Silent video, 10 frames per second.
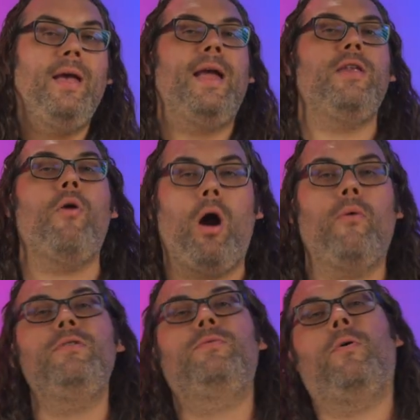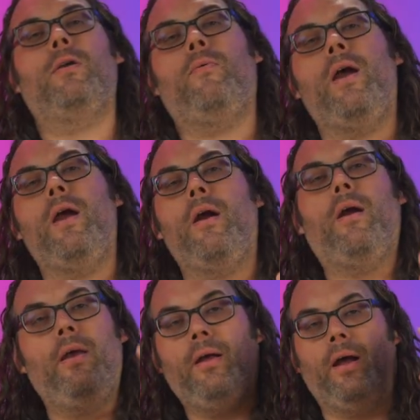And you always want to
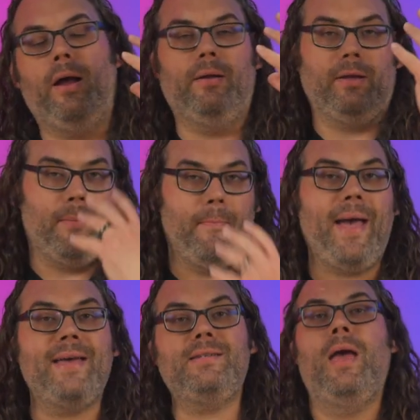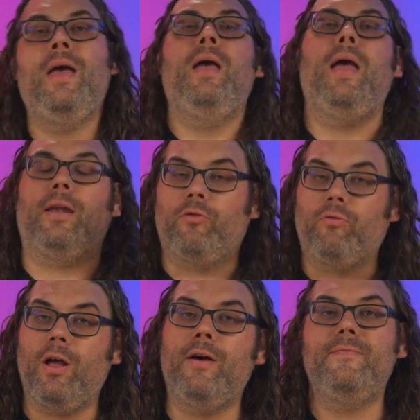wear uh, like a mask and
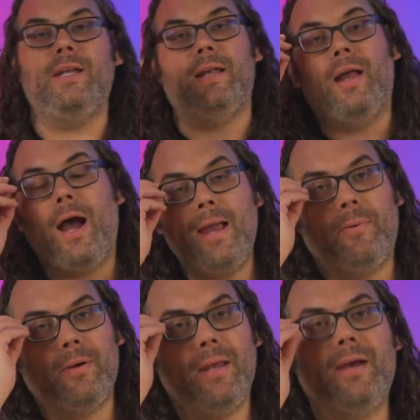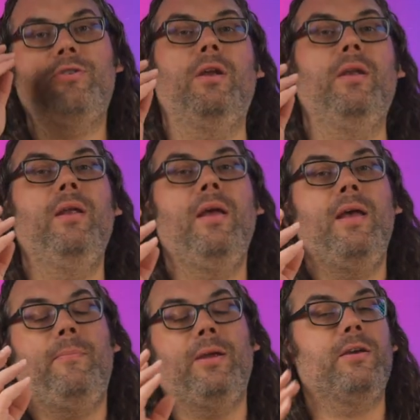gloves and eye protection
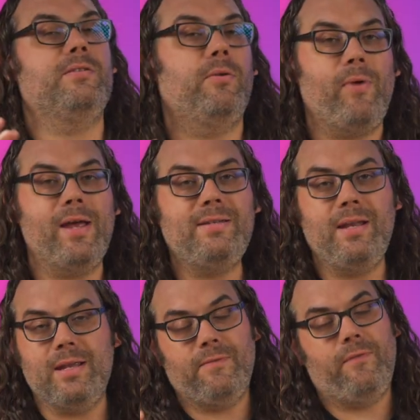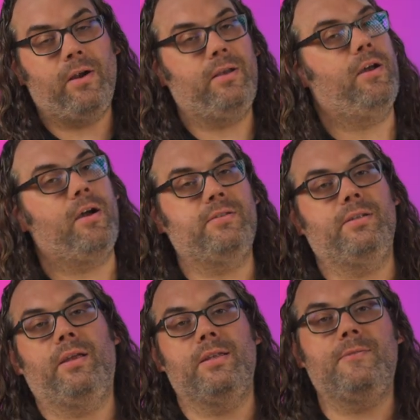because the resin is very
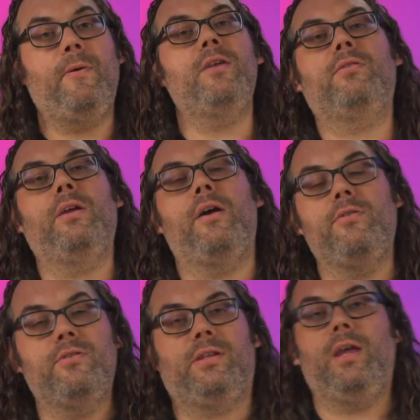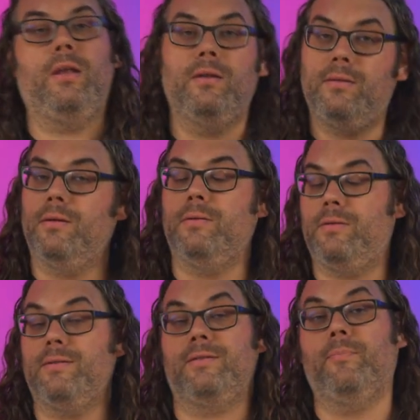toxic, especially on your skin to,
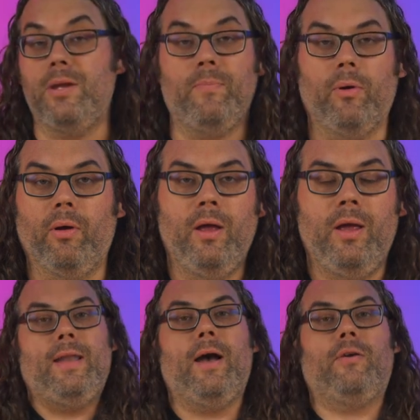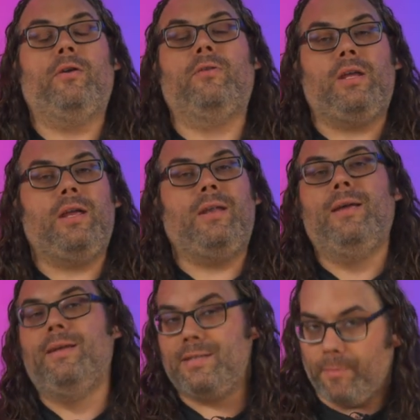to some people. Now you'll need
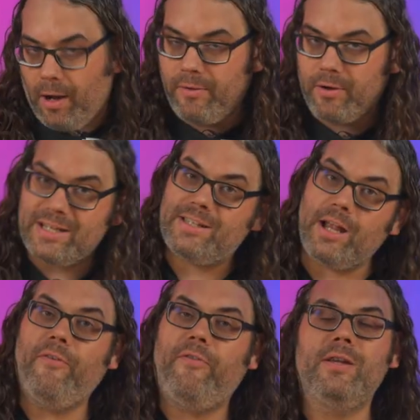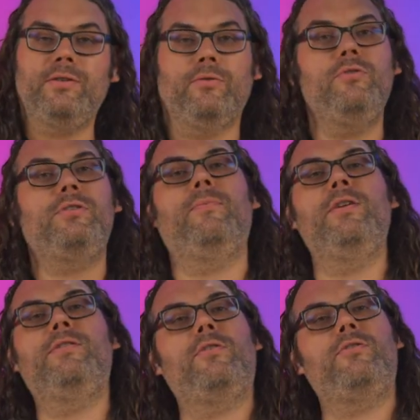some other stuff. So do some
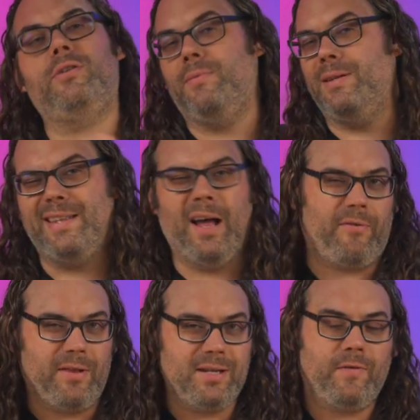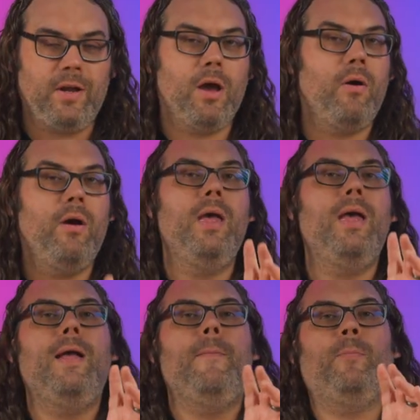research. It's not for this video,
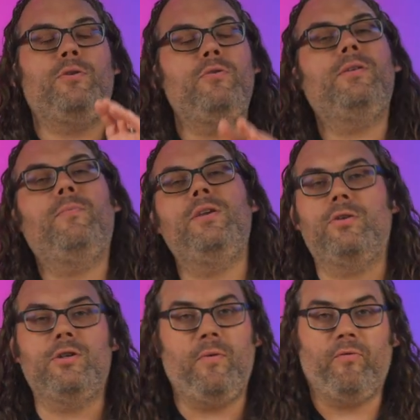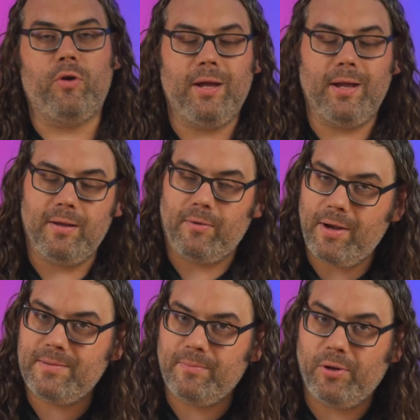but do some research before you get into
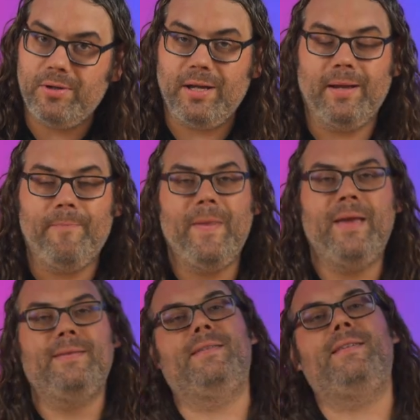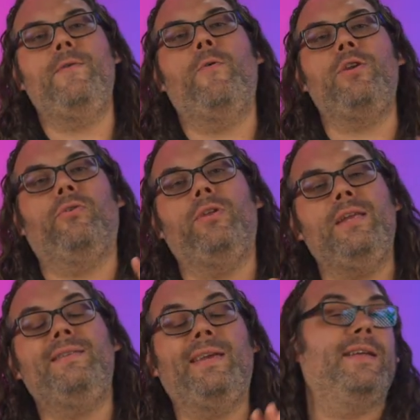resin printing to see what you'll
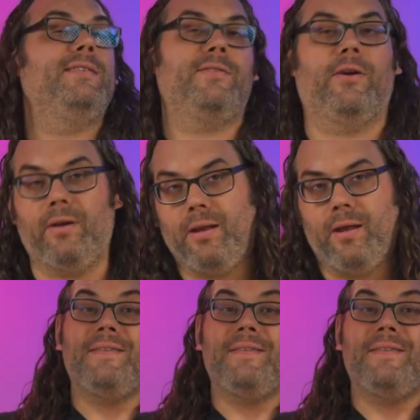need to get started.